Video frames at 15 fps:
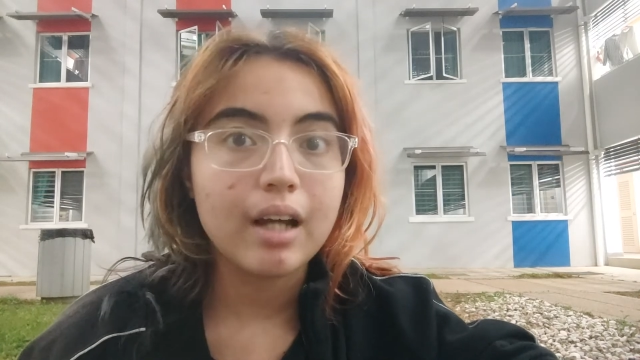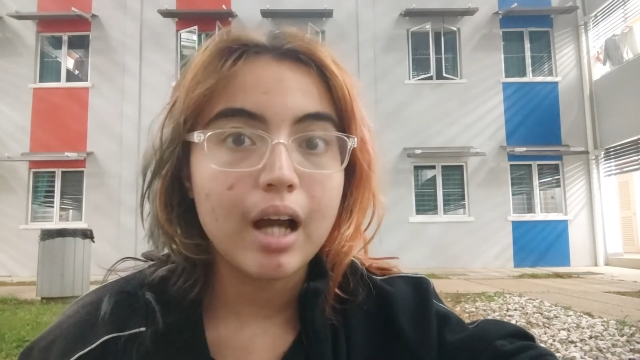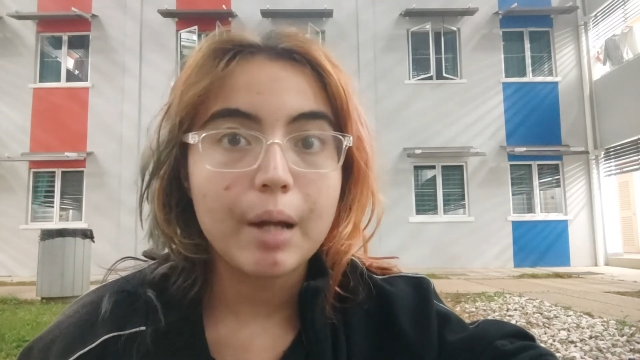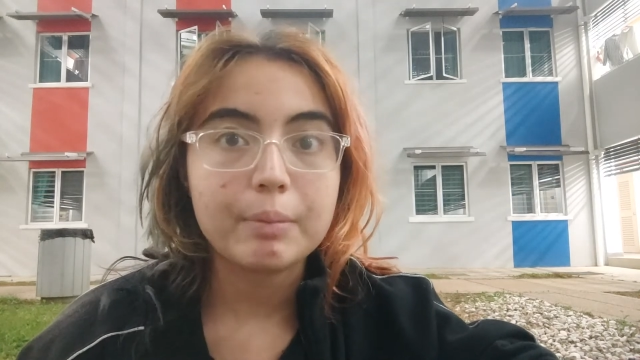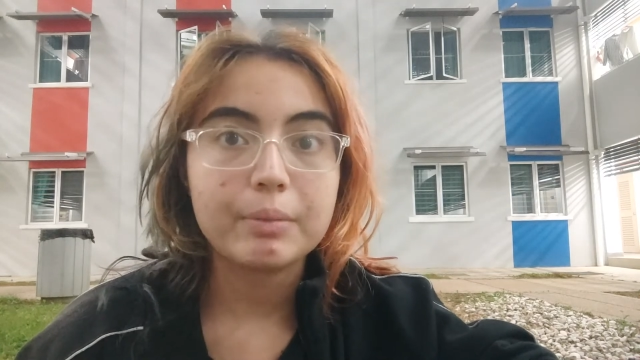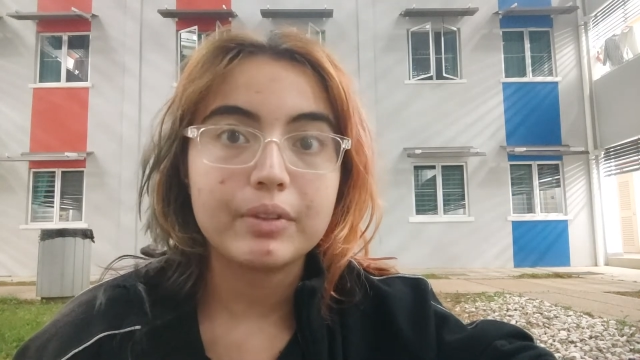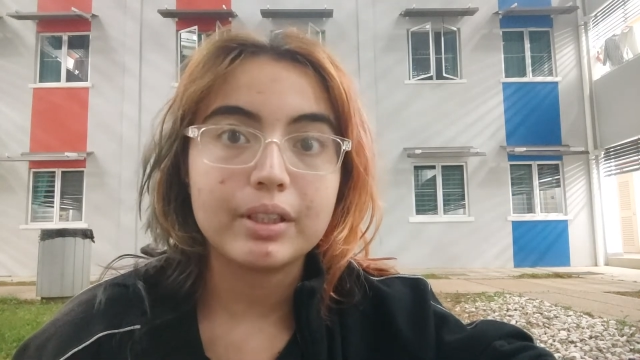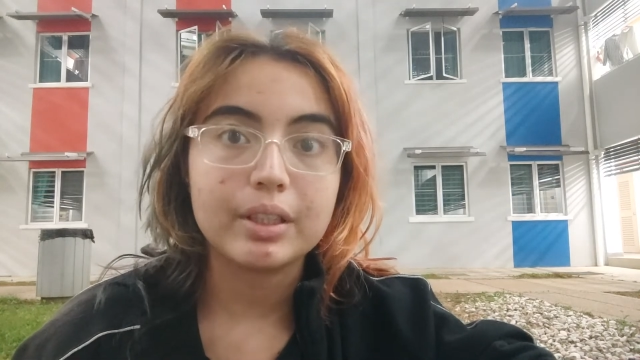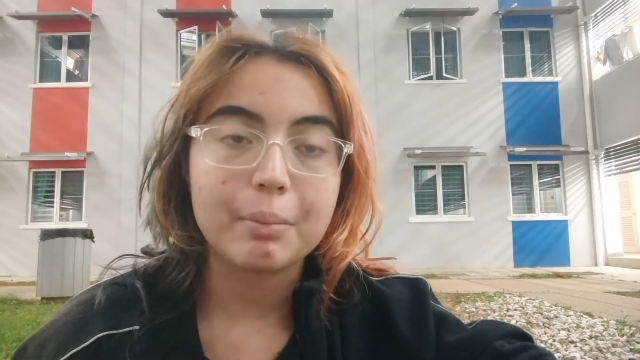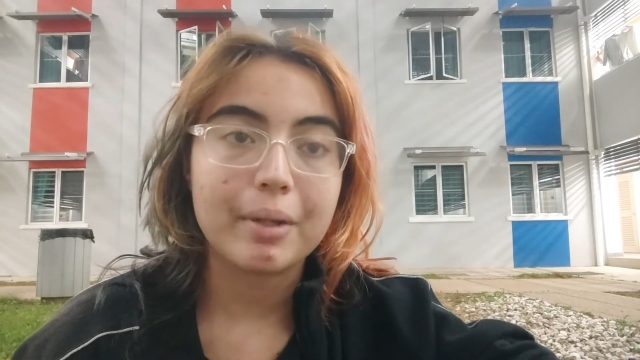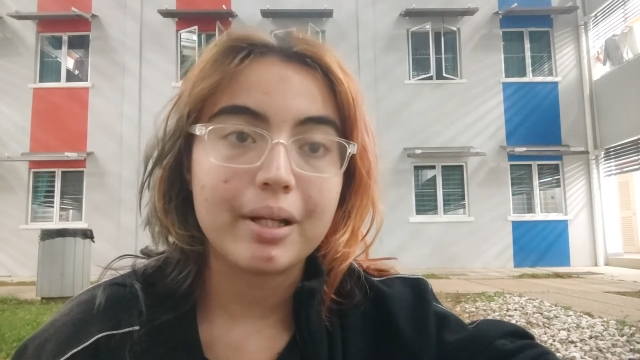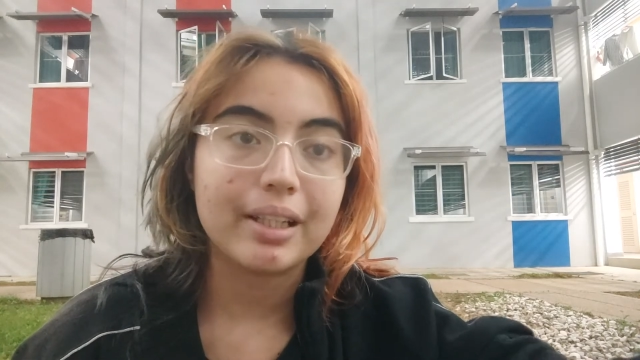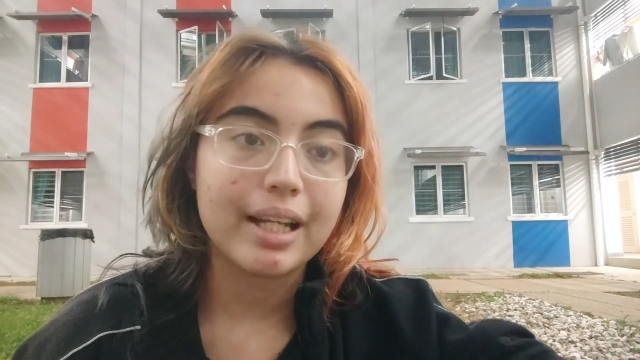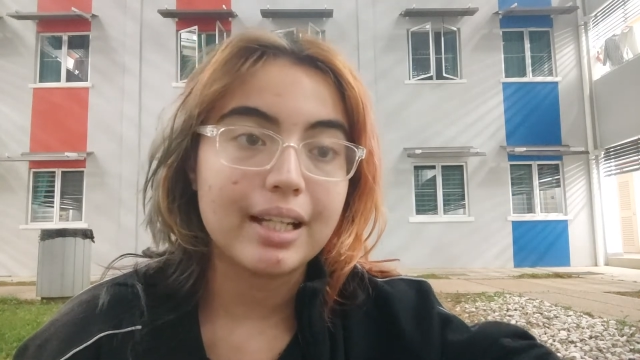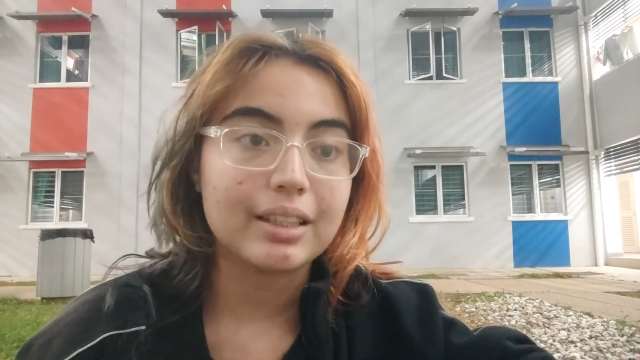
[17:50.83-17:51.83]
I'm the reason
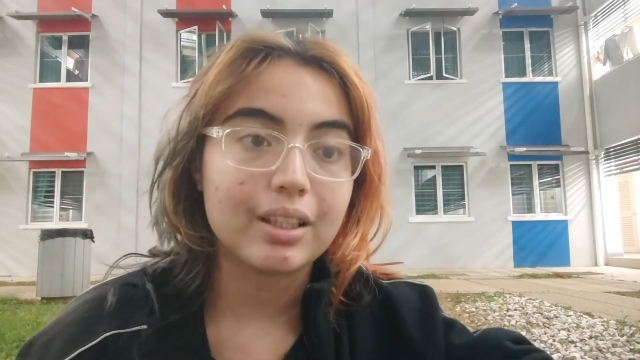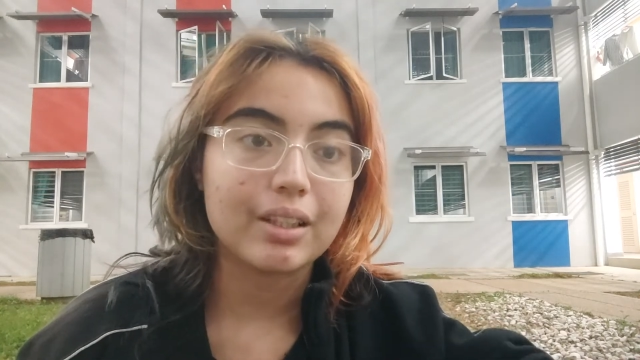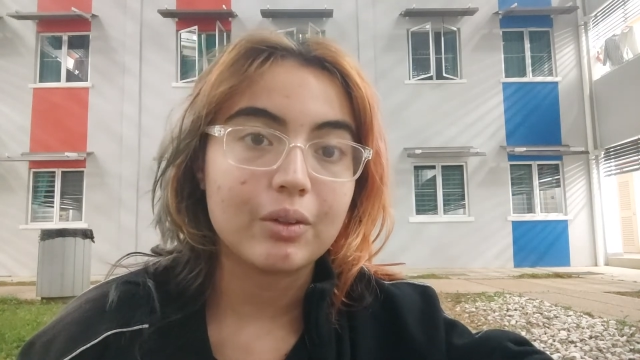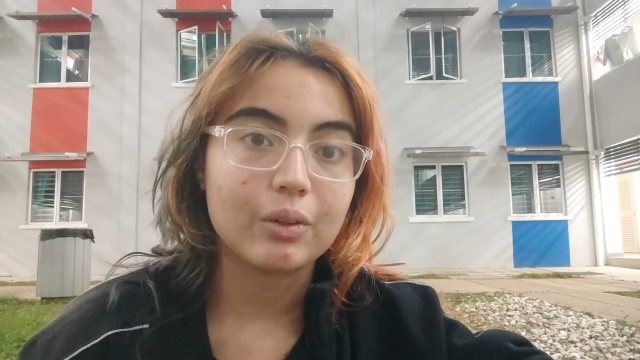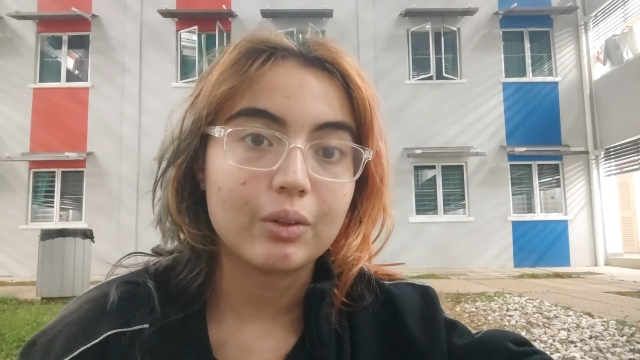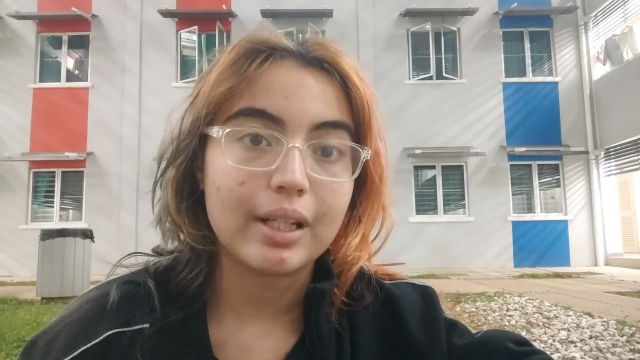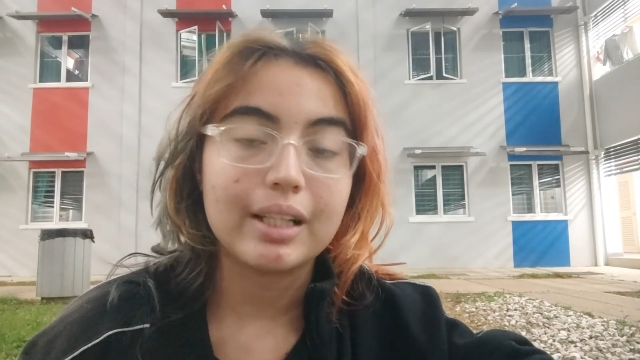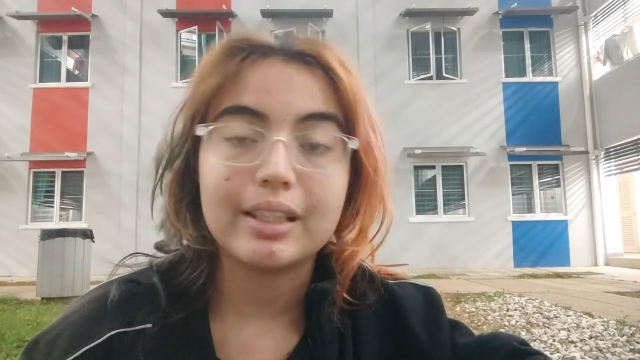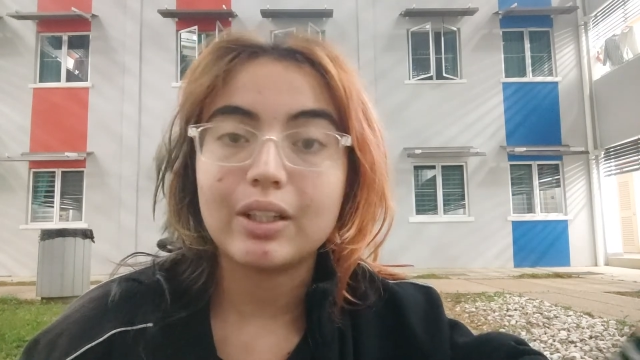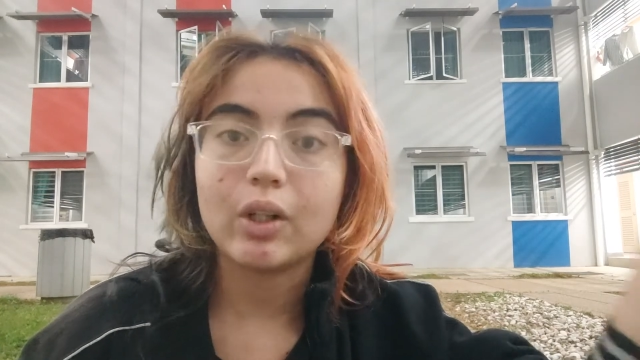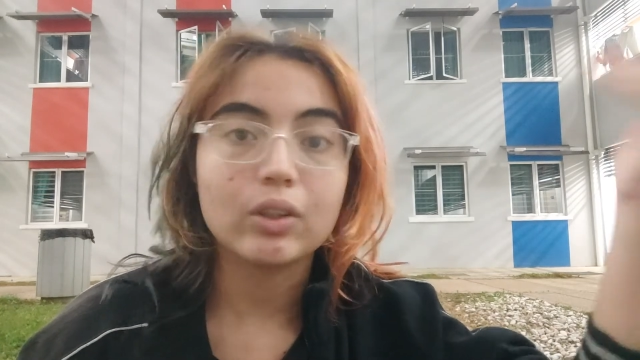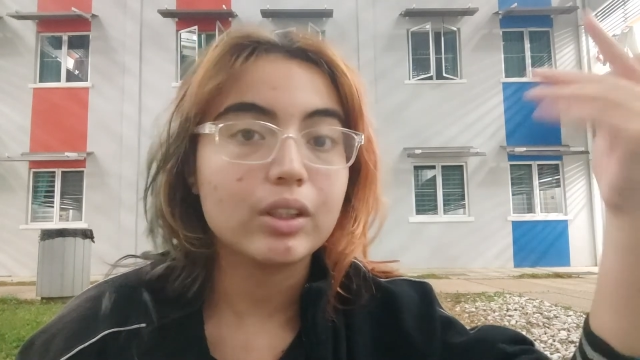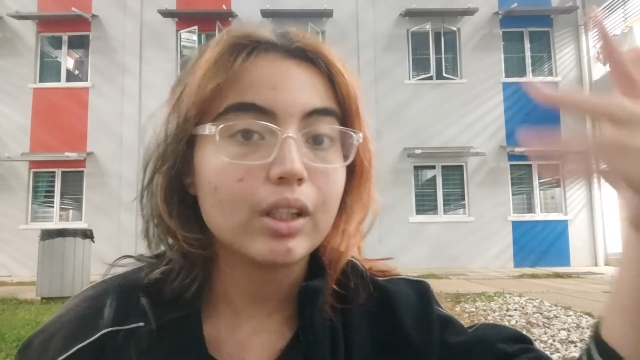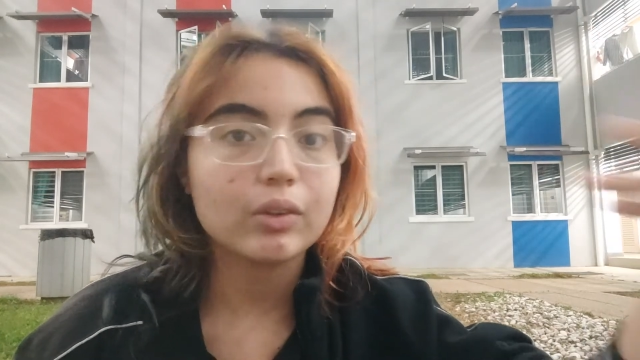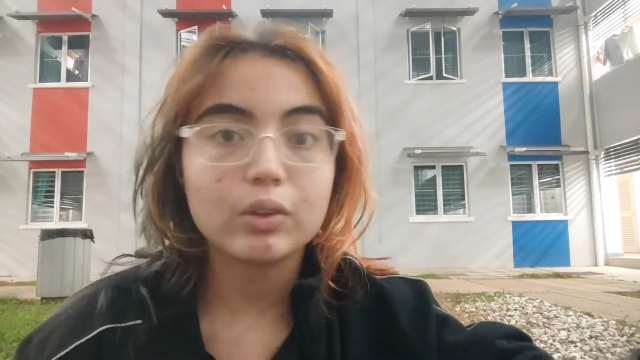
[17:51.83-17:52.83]
my dad is gonna go to hell. It
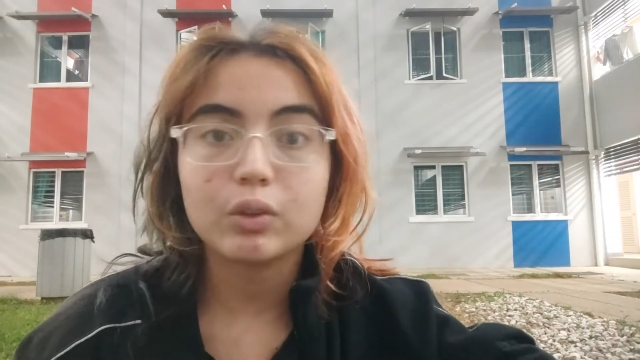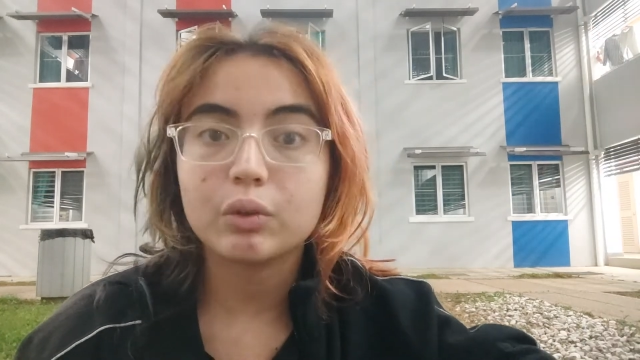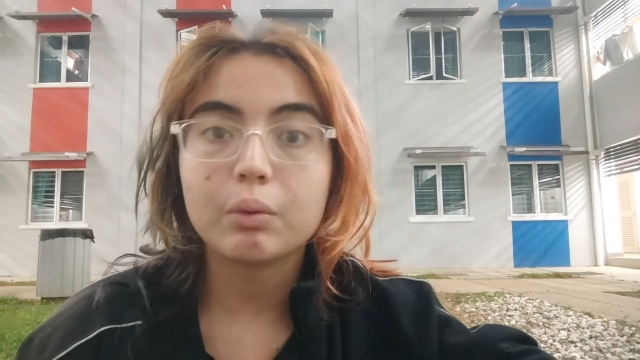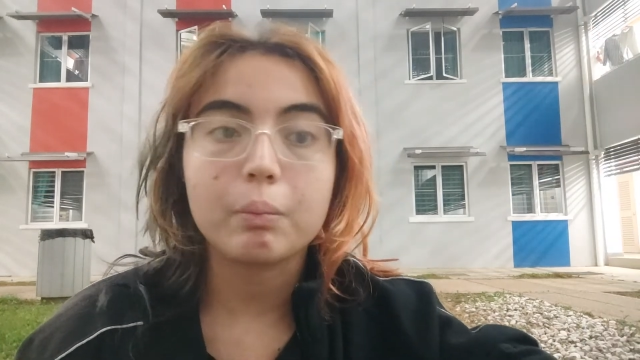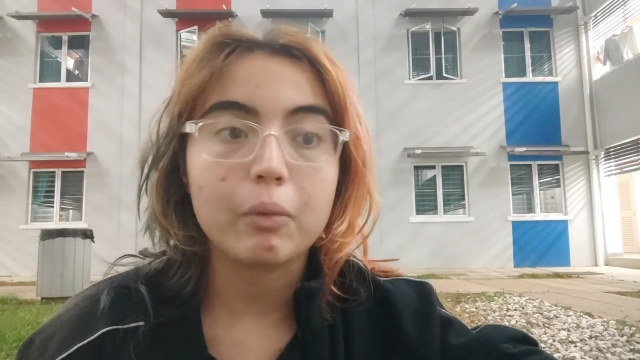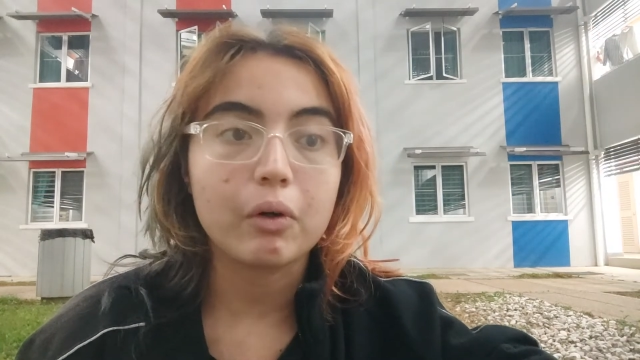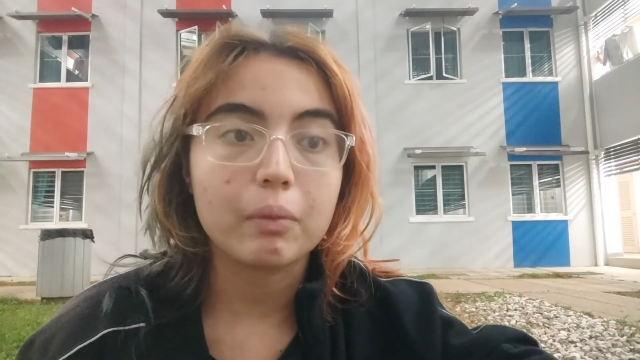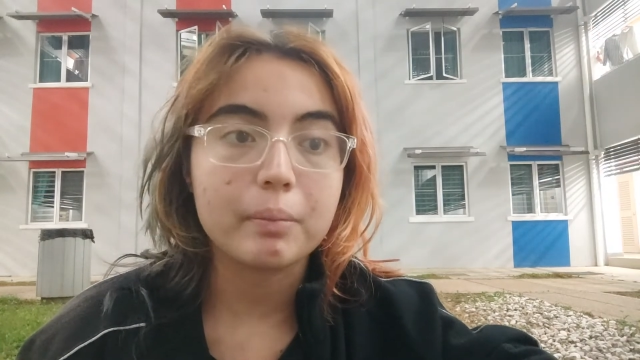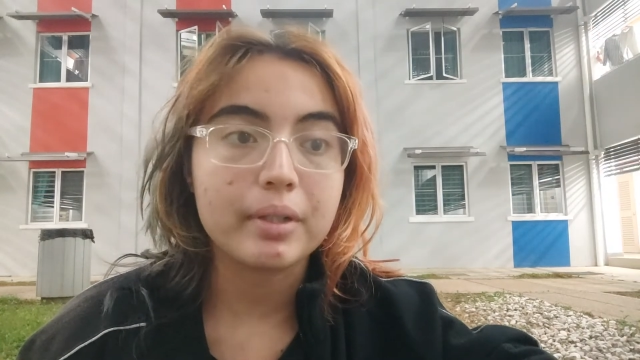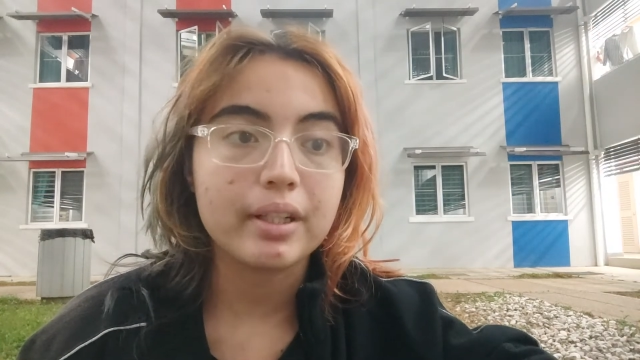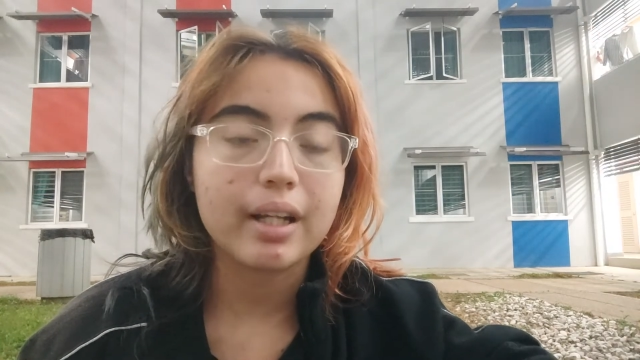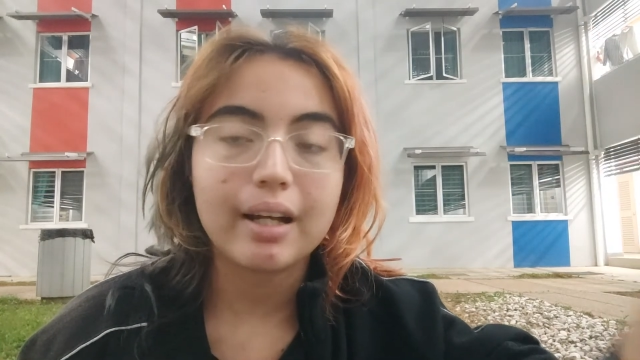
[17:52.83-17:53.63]
all sounds so morbid.